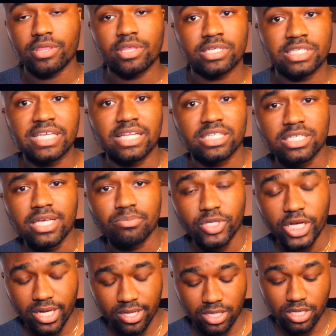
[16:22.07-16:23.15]
said
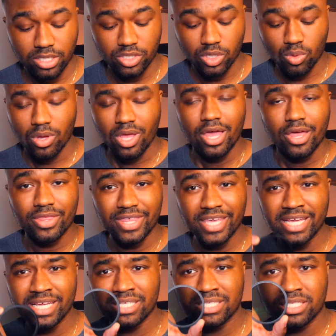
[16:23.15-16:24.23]
subject. So
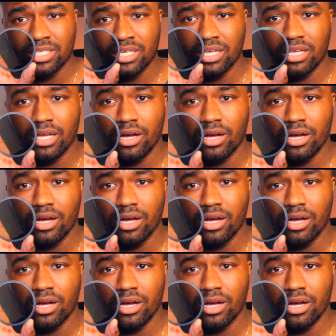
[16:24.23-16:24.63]
these